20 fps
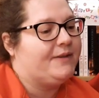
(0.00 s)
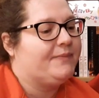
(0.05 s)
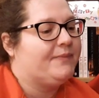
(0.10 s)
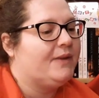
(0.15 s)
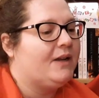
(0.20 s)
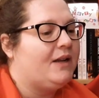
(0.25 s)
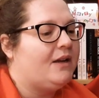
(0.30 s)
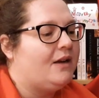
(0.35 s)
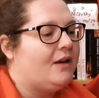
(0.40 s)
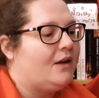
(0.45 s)

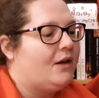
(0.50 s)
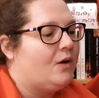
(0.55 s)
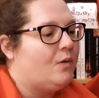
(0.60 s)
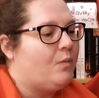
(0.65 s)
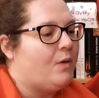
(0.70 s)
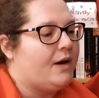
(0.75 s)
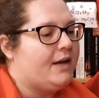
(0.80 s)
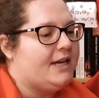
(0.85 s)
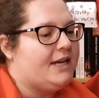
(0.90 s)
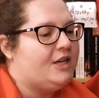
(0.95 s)
when each
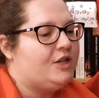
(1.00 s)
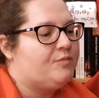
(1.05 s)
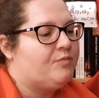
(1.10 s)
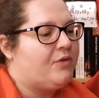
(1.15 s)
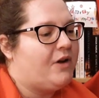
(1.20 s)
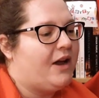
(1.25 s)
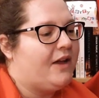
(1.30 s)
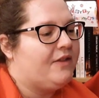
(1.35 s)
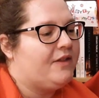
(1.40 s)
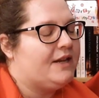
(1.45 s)
breath is a
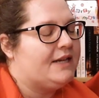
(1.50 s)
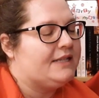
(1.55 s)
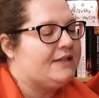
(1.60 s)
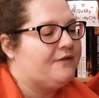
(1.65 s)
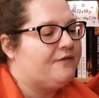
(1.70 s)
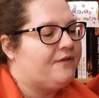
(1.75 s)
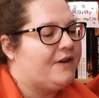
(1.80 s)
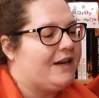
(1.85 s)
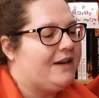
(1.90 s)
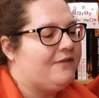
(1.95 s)
fight for
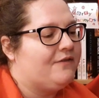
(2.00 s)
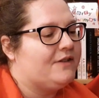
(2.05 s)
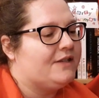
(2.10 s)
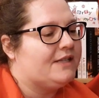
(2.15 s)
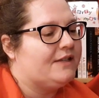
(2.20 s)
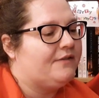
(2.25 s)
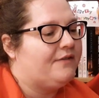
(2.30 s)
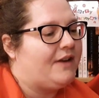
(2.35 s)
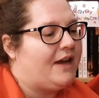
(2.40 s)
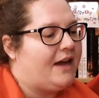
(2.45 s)

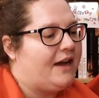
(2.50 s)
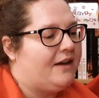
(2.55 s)
survival,